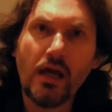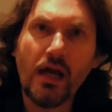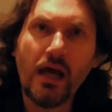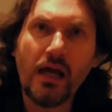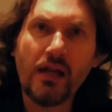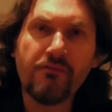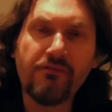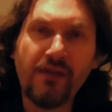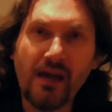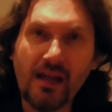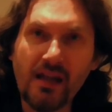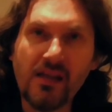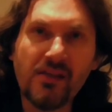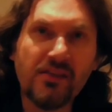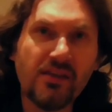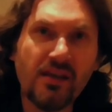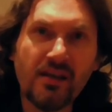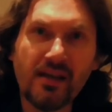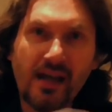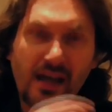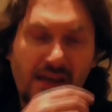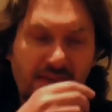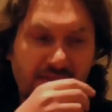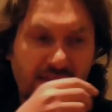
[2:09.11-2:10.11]
And if
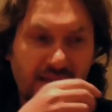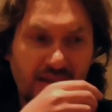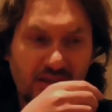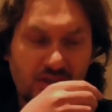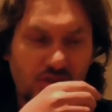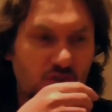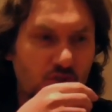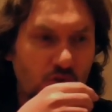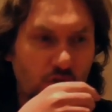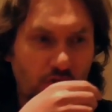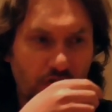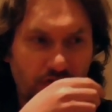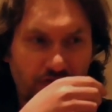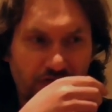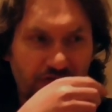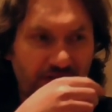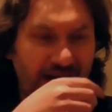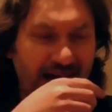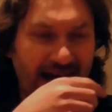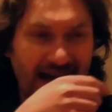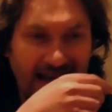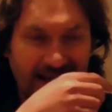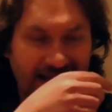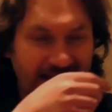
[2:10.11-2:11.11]
anything, I think the sort of
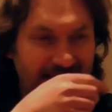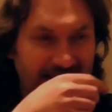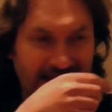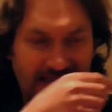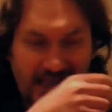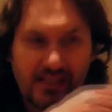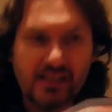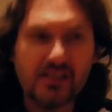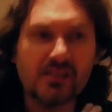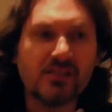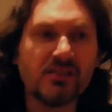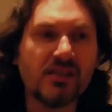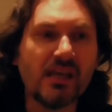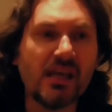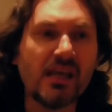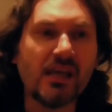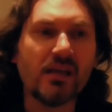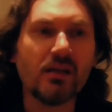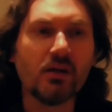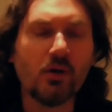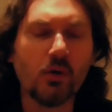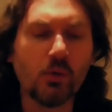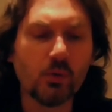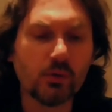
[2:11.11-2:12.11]
violence that you see
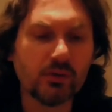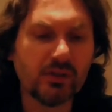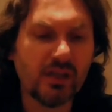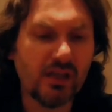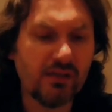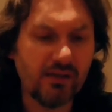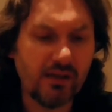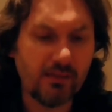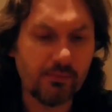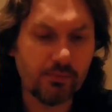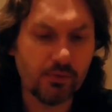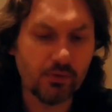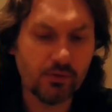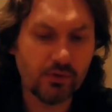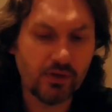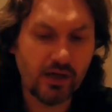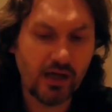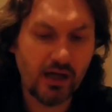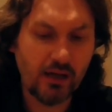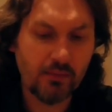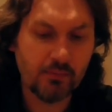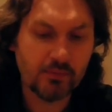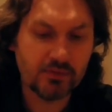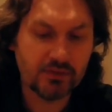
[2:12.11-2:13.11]
in old TV
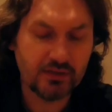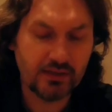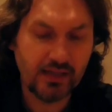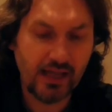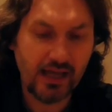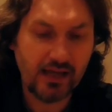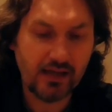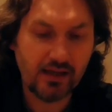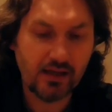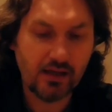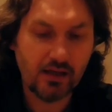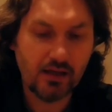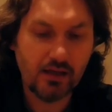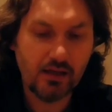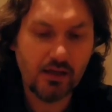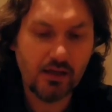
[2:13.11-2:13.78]
programs like